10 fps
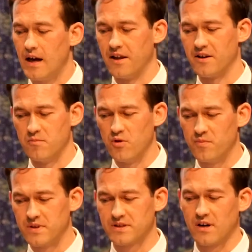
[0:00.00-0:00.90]
and their
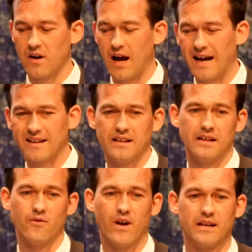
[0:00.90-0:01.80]
movements are
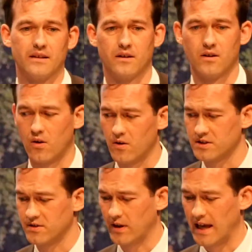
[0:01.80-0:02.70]
highly irregular or
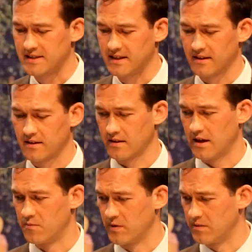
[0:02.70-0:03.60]
stochastic.
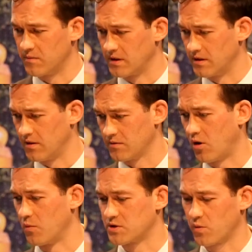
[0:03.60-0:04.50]
And we will
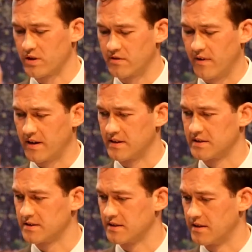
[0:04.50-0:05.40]
always quantify
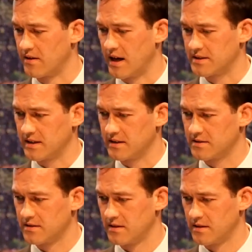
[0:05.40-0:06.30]
this in our
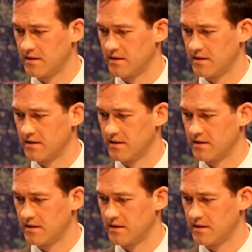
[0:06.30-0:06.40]
assays.